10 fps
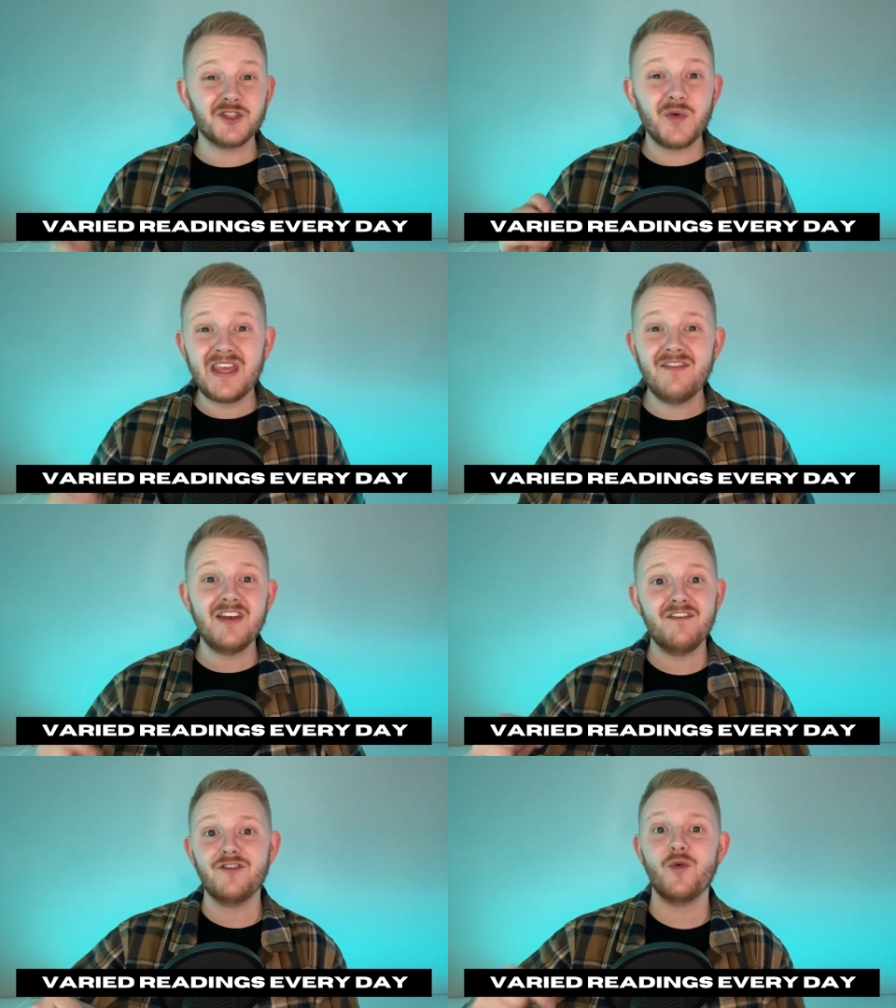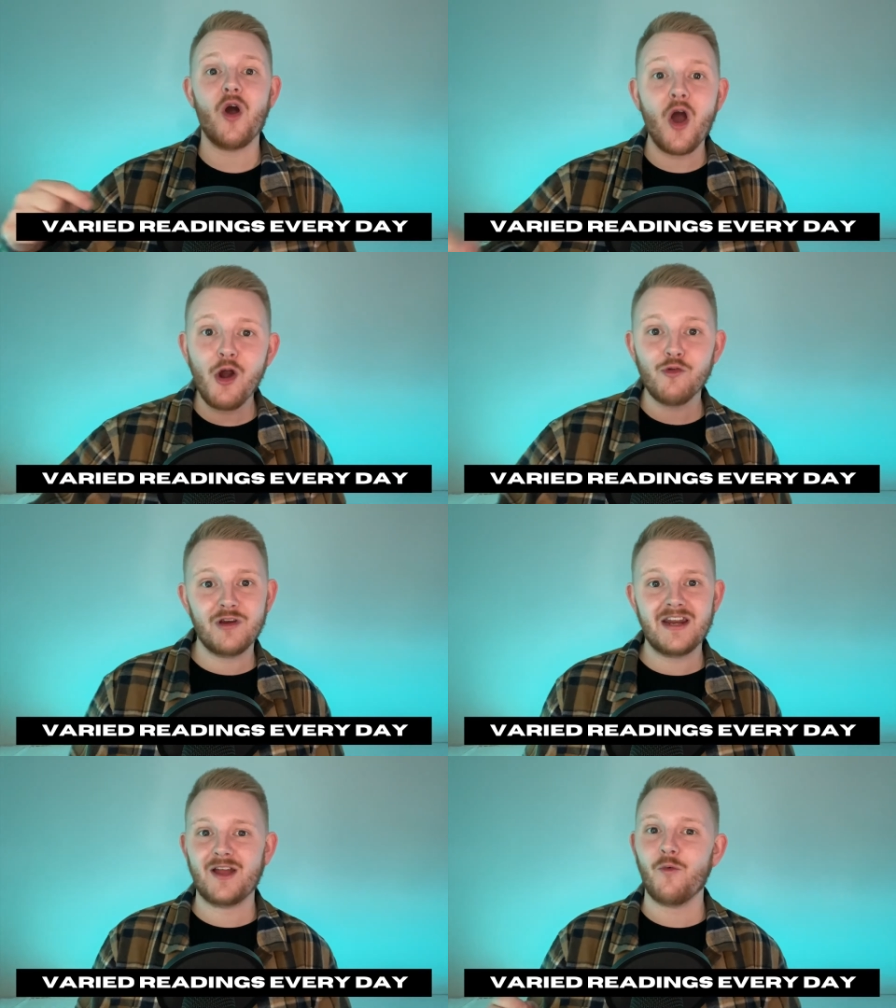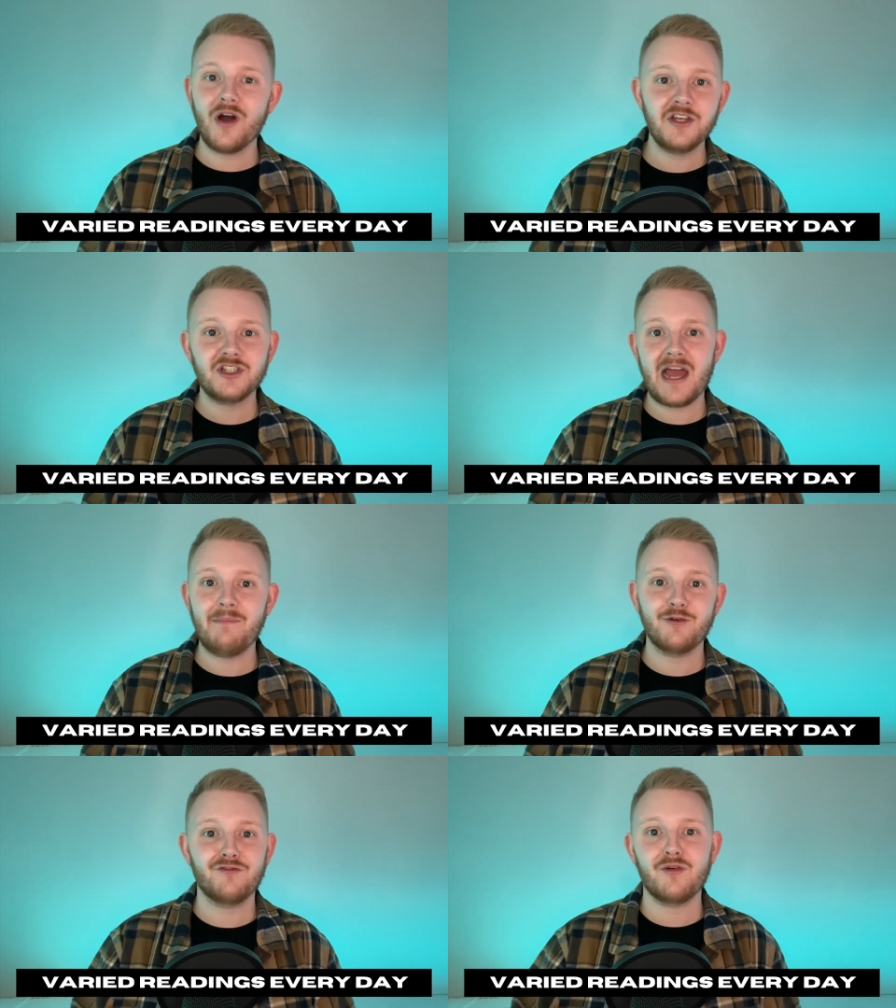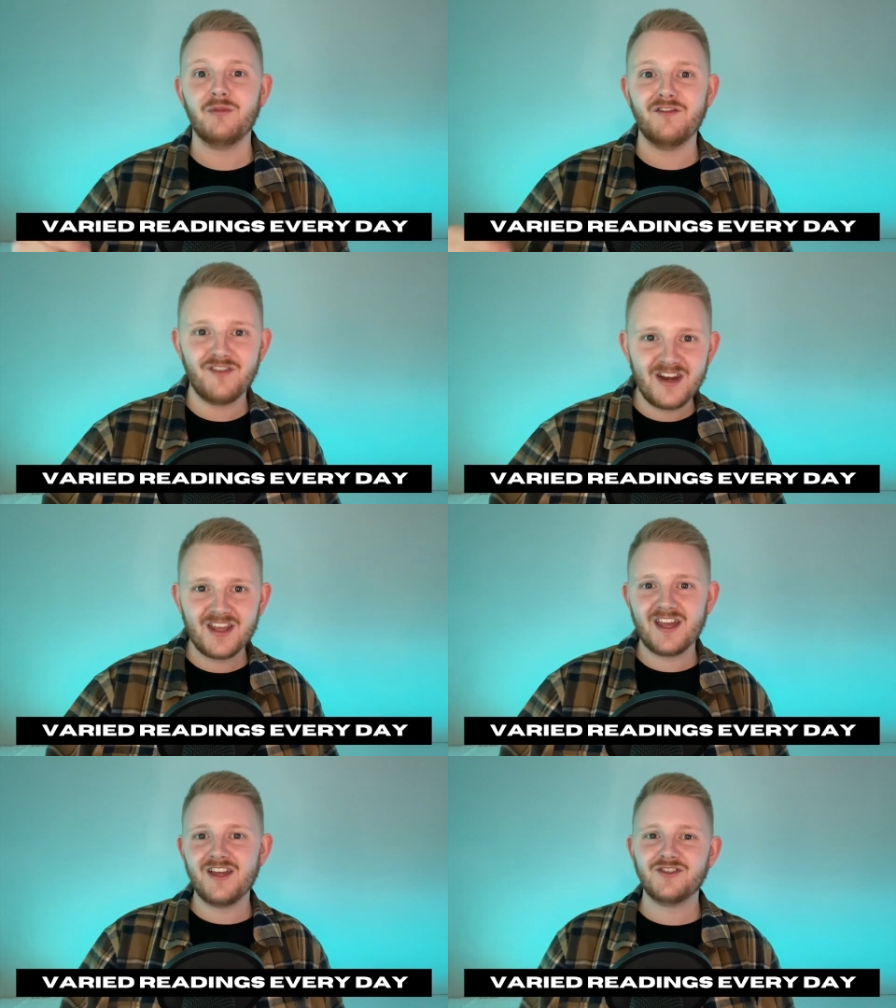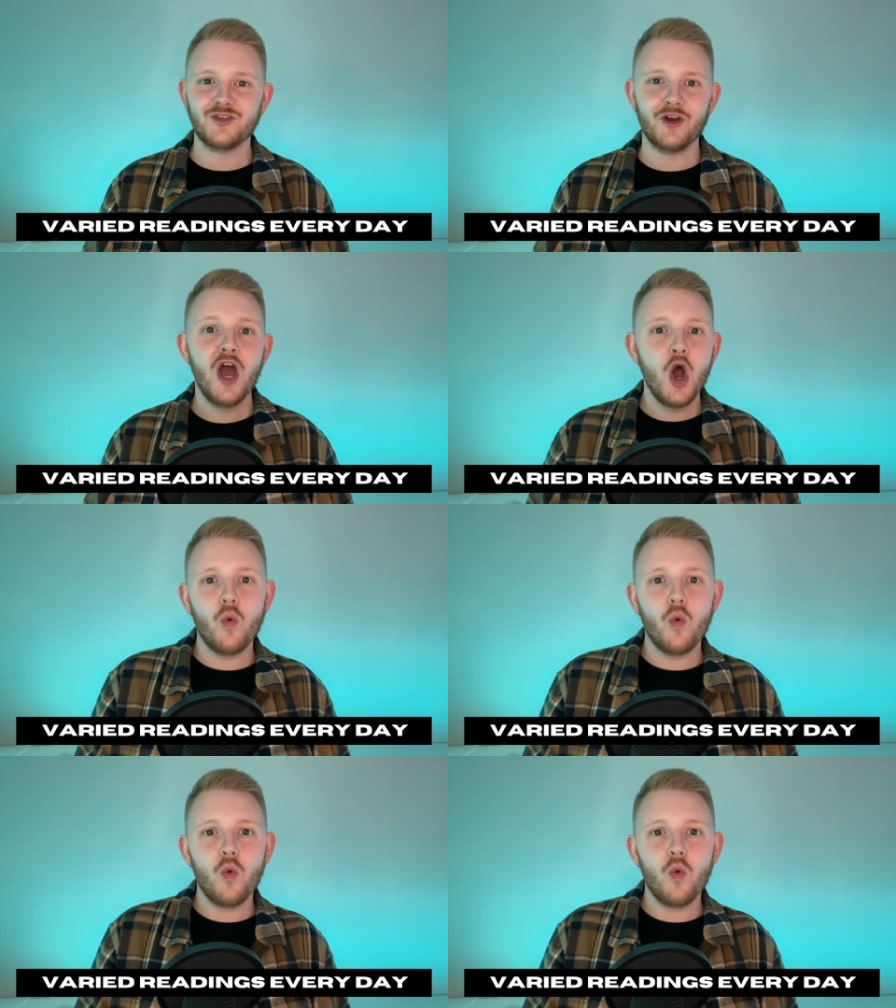So even if you are reading one chapter from Leviticus or